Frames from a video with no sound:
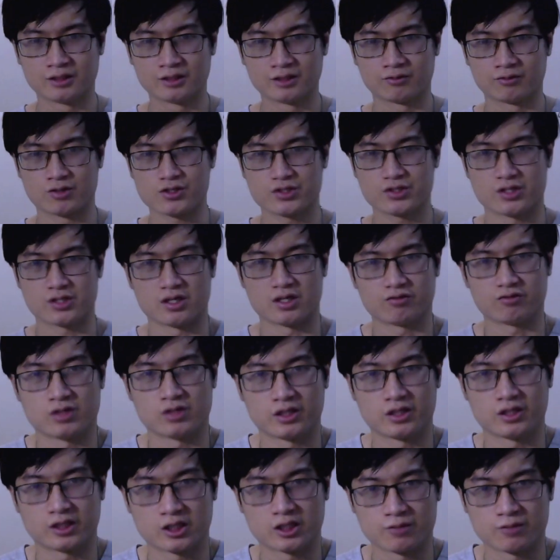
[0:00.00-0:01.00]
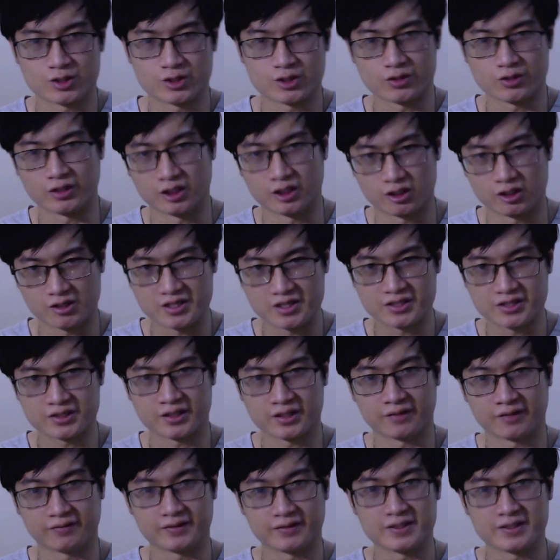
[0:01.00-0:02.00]
First off, when it comes to
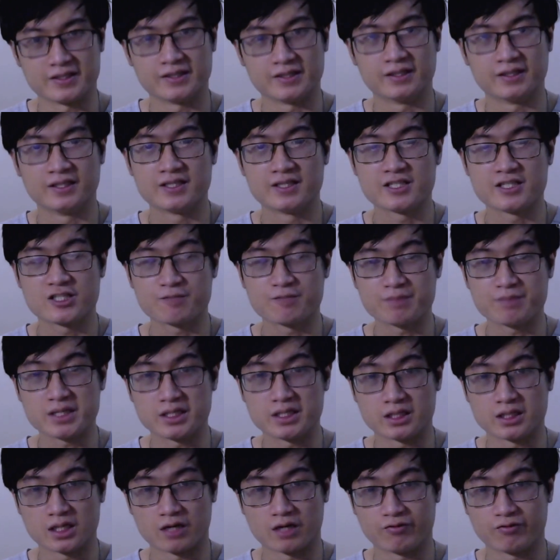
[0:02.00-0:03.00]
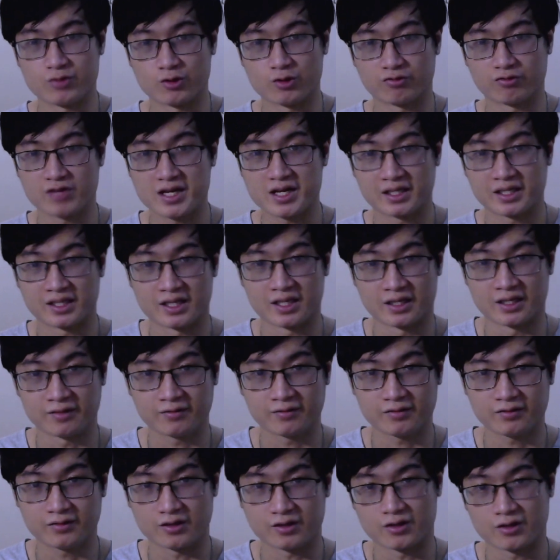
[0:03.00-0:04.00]
increasing the speed of your fretting
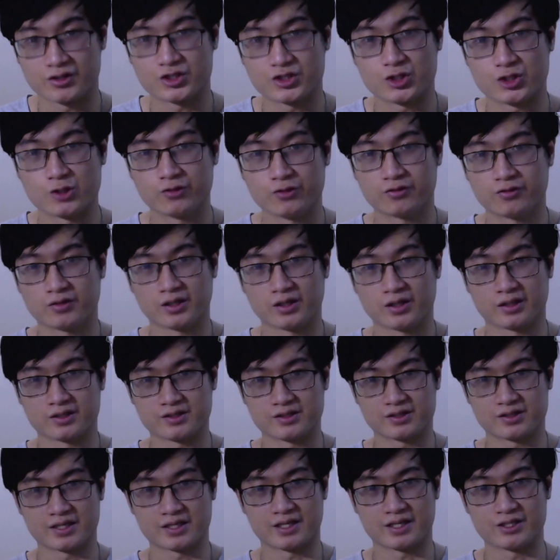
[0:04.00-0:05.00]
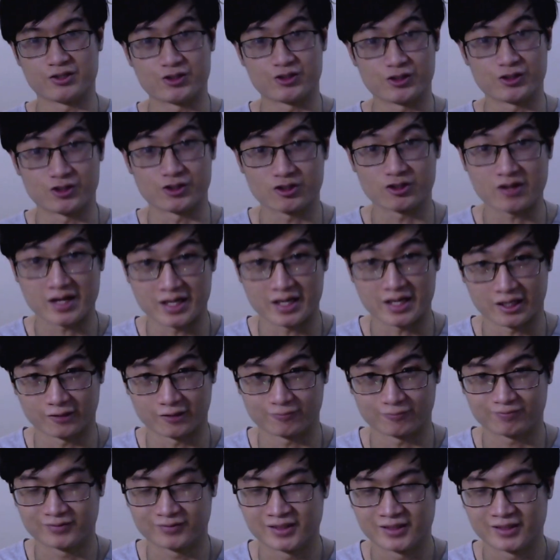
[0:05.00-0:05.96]
hand, there are two things that you should try out.